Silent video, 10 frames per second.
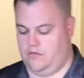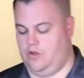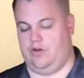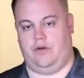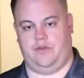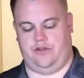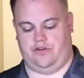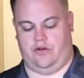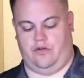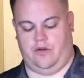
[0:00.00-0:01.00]
you're done with the
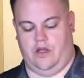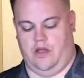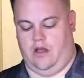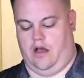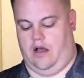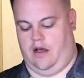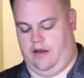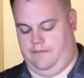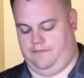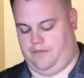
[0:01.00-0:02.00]
journal.
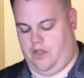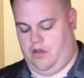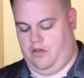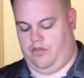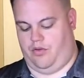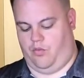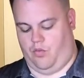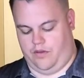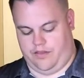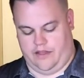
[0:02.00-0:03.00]
The
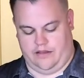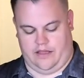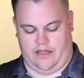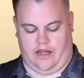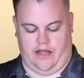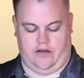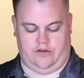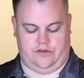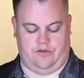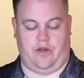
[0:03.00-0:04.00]
one thing that I
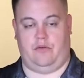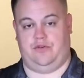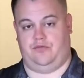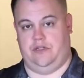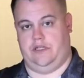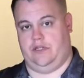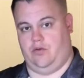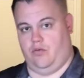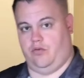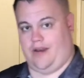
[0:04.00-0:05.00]
also thought was really
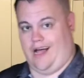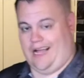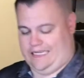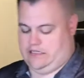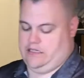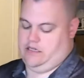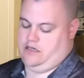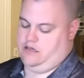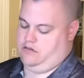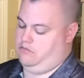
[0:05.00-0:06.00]
cool that I did,
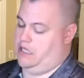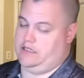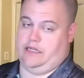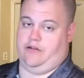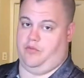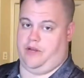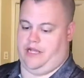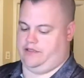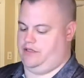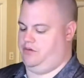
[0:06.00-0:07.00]
not saying everybody
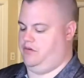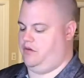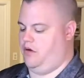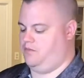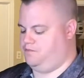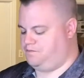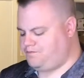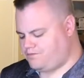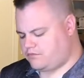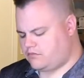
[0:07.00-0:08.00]
has to do it though,
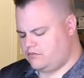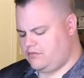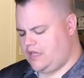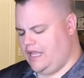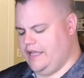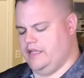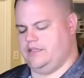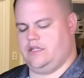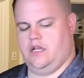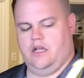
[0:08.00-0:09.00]

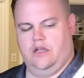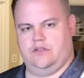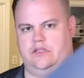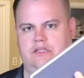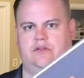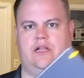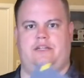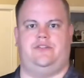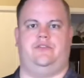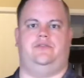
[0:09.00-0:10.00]
is, so this will
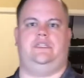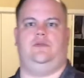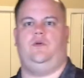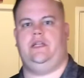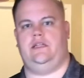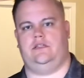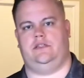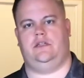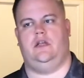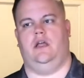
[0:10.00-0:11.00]
last you 13
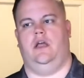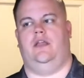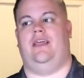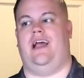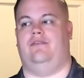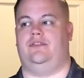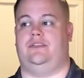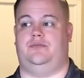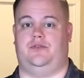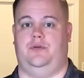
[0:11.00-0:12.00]
weeks. They have a
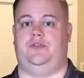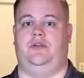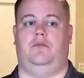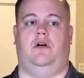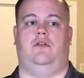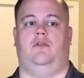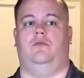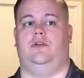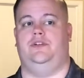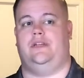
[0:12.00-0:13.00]
subscription model
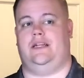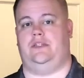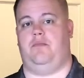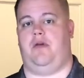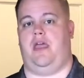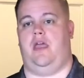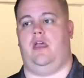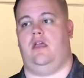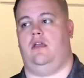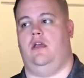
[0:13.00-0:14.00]
where you can actually
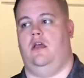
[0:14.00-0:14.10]
pay